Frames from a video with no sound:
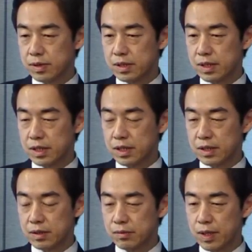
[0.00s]

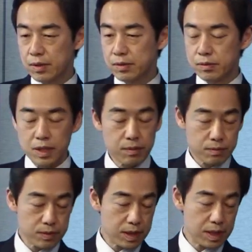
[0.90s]
the when
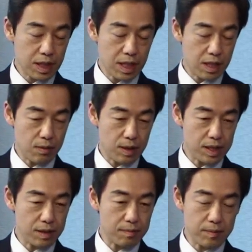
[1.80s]
if we
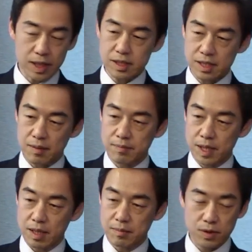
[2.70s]
wanna make some
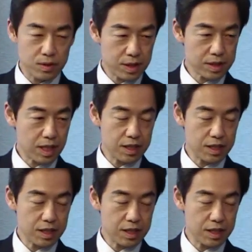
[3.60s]
progress,